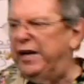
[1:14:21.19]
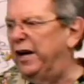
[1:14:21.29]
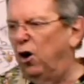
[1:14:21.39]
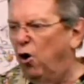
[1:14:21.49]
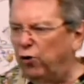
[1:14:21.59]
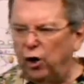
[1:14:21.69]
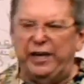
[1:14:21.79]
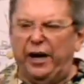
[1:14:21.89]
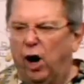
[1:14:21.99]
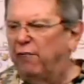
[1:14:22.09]
Get on or
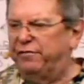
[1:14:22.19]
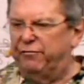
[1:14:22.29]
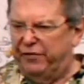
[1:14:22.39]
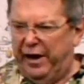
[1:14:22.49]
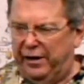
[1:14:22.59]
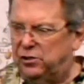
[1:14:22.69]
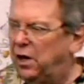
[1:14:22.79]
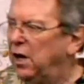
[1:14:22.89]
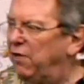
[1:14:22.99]
get off the fence.